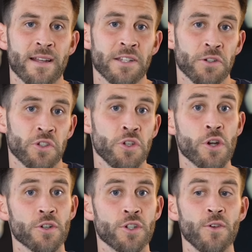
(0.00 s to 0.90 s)
until it's
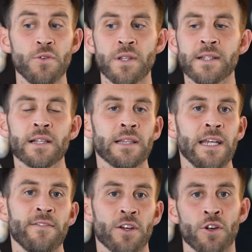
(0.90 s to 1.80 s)
your choosing to
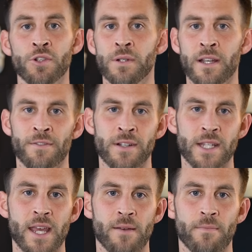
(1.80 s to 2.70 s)
leave and go to a different
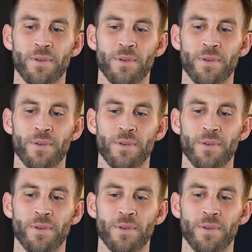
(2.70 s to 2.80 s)
team.